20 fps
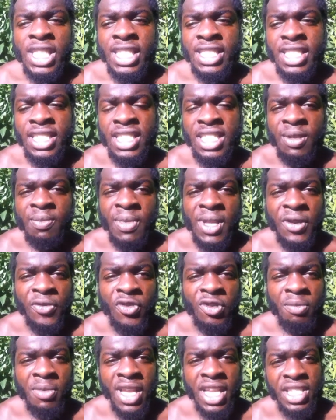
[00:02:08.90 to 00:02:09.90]
this is some
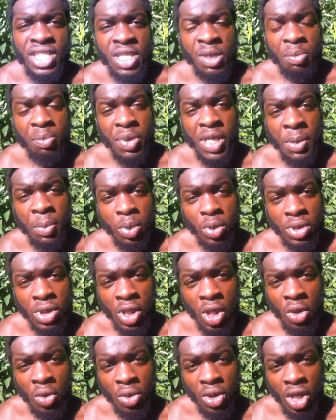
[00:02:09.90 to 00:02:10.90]
information people
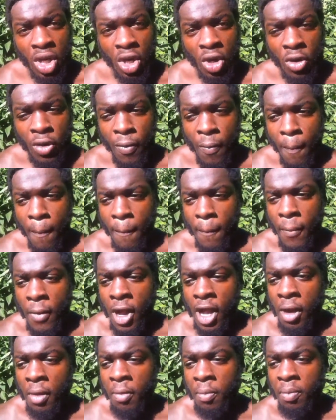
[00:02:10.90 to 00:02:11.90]
don't know,
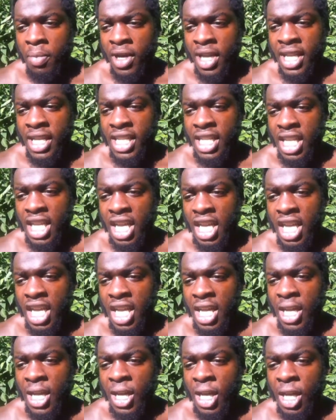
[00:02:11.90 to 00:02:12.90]
but
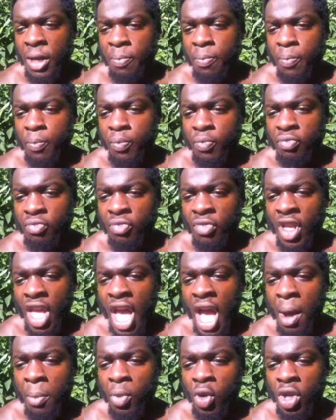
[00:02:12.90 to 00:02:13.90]
I'm
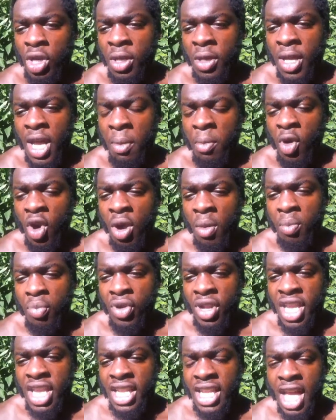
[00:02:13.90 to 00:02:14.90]
gonna
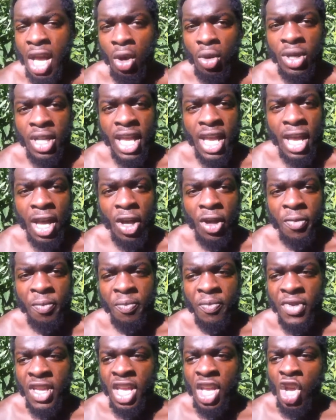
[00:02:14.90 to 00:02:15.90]
bring it out
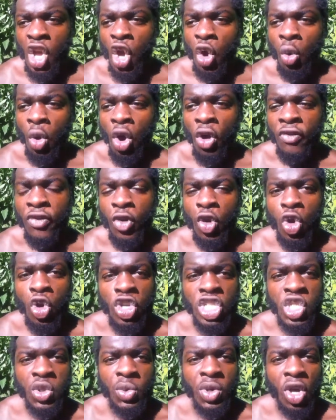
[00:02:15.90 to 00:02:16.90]
now. Of
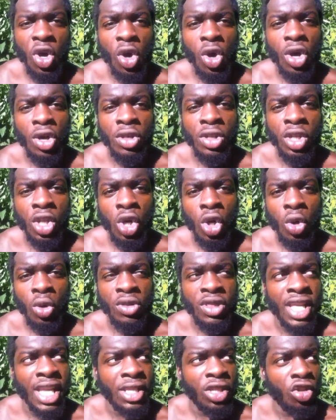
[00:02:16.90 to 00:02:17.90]
course, we all
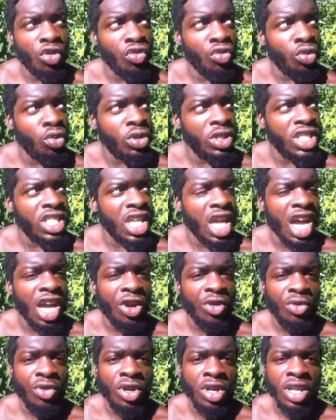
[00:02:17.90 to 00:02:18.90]
know that the root
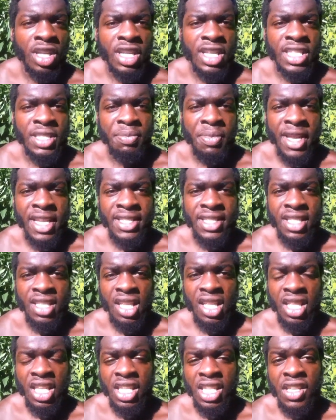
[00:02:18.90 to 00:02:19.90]
chakra is
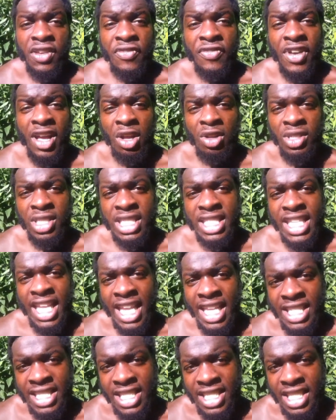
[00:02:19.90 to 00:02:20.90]
basically the
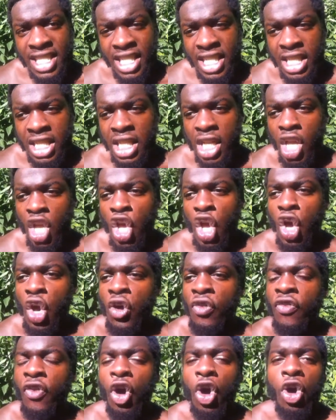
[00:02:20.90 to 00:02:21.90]
foundation
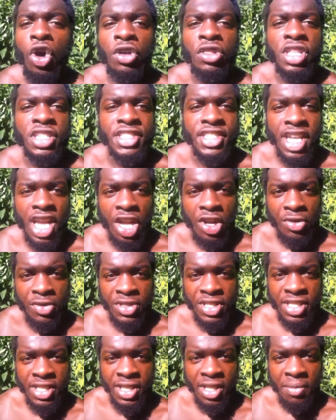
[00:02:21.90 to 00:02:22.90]
of all the
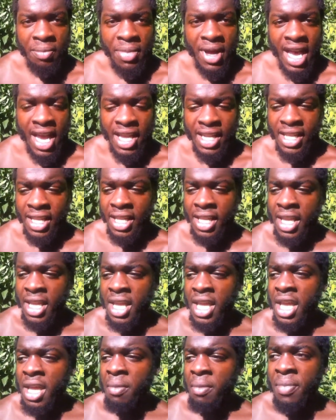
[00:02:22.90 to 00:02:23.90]
chakras in the body.
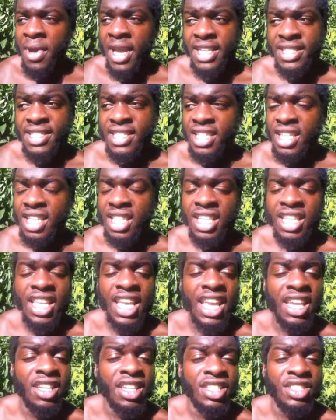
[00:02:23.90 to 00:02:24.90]

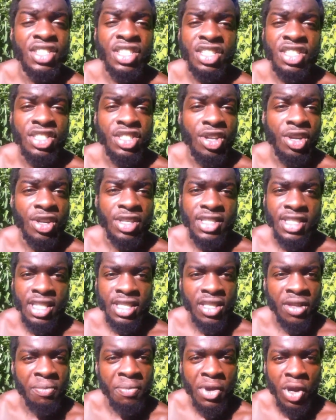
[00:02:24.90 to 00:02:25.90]
Basically, energy starts
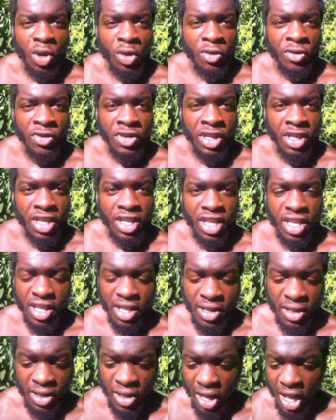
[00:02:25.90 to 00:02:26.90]
at the pelvic
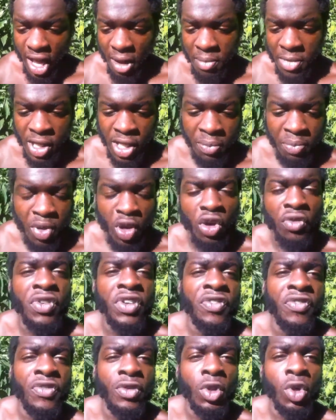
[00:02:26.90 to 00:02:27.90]

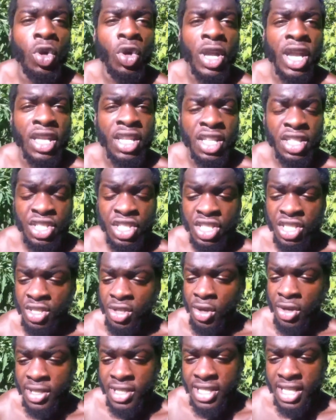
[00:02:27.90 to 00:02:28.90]
floor. Energy
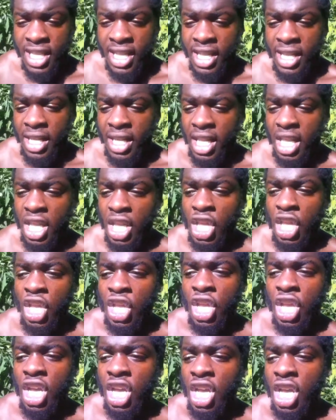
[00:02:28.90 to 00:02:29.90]
starts at
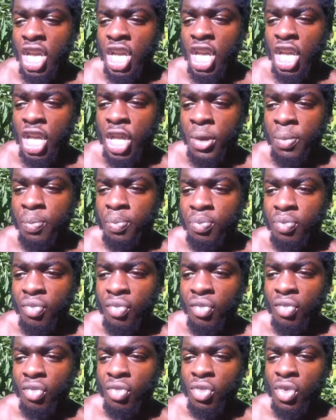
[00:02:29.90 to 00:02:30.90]

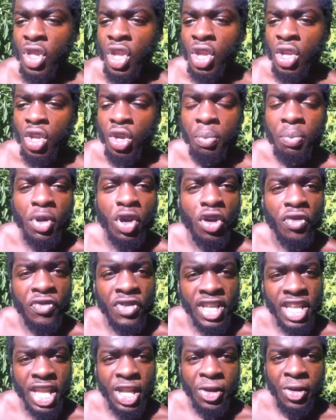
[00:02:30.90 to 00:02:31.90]
your
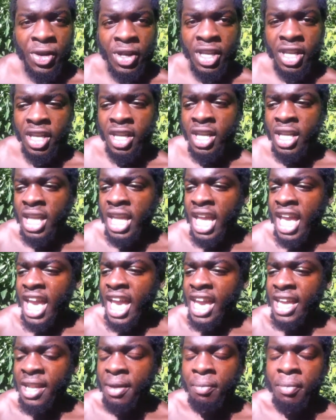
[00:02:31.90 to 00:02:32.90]
pelvic area,
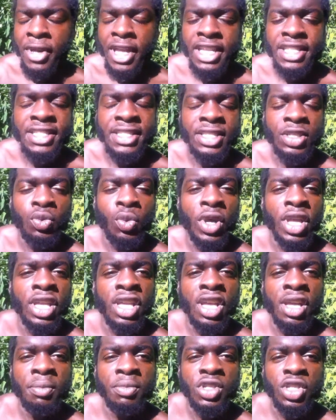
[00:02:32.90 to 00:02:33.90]
and it makes its
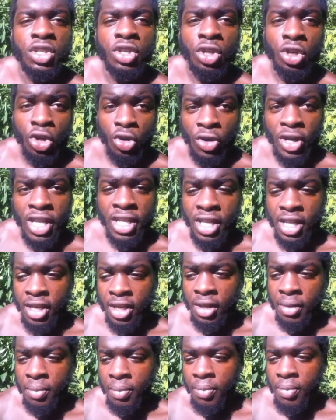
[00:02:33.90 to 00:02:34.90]
way up to your
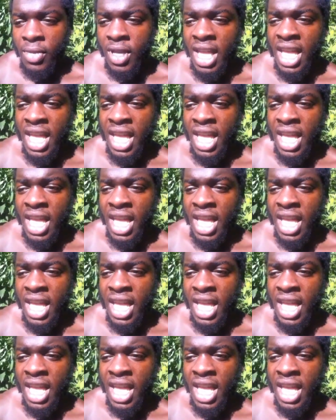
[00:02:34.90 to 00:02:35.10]
cranium.